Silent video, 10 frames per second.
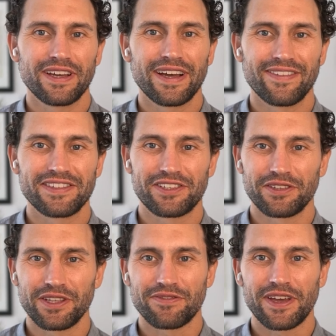It's
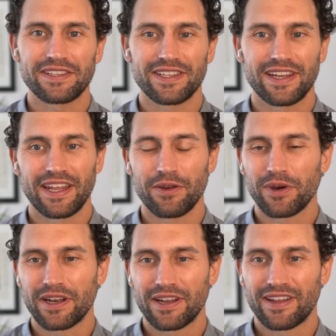certainly a fascinating
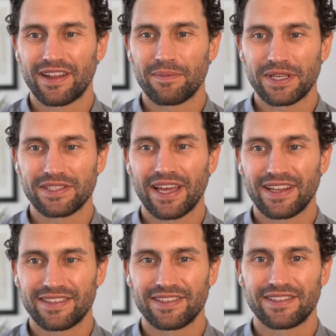one, and I'm
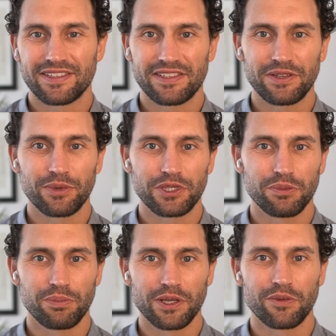excited to see what
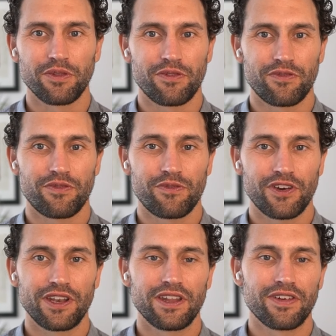you build with
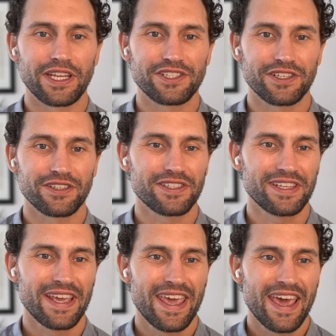funded ventures.